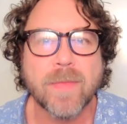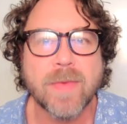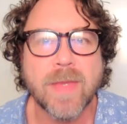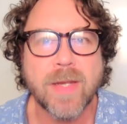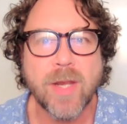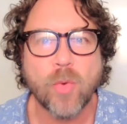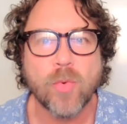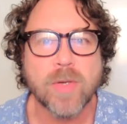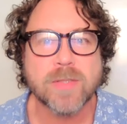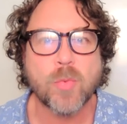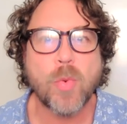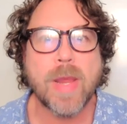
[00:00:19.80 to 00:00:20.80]

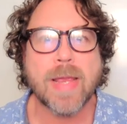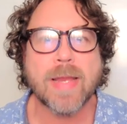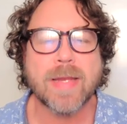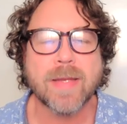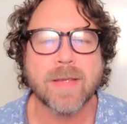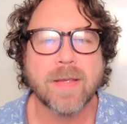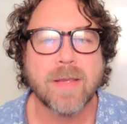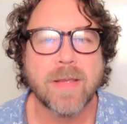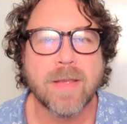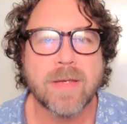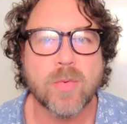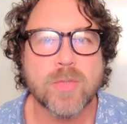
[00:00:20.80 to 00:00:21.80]
Noah's
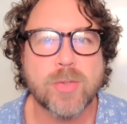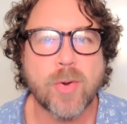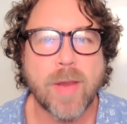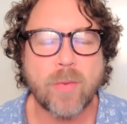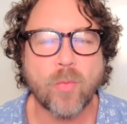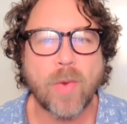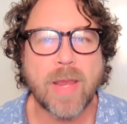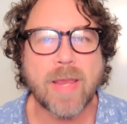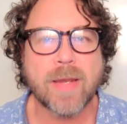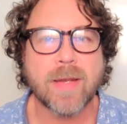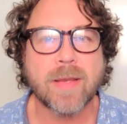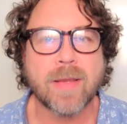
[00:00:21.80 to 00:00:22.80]
Great
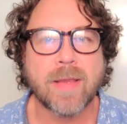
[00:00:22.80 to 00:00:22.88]
Wind